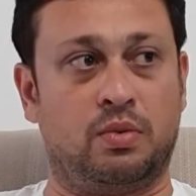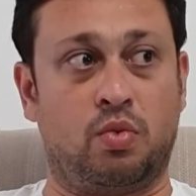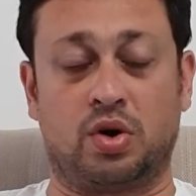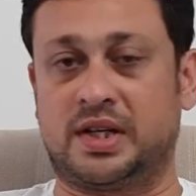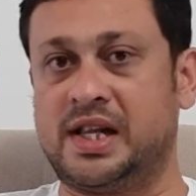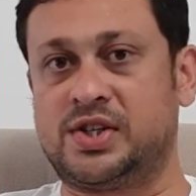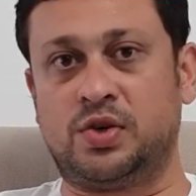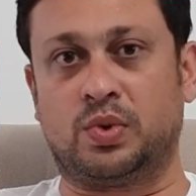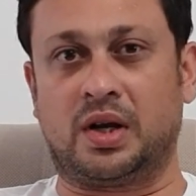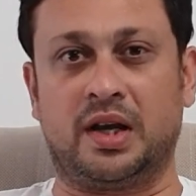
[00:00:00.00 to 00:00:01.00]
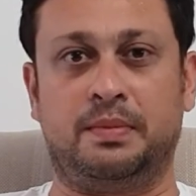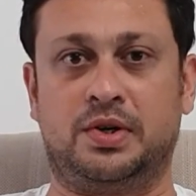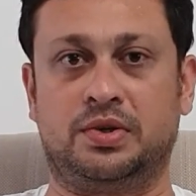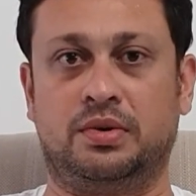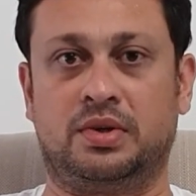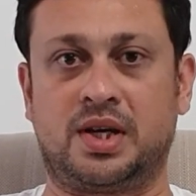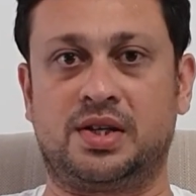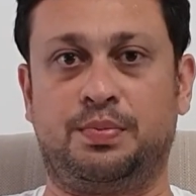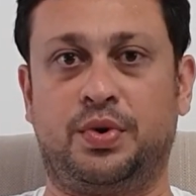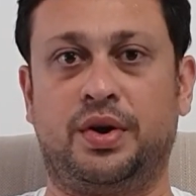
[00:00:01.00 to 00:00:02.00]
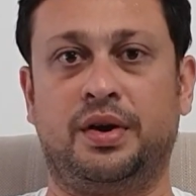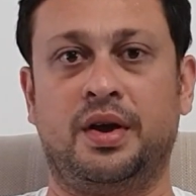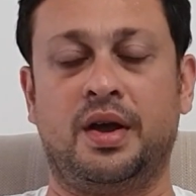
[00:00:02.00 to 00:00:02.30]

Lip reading: what else you would like me to touch upon,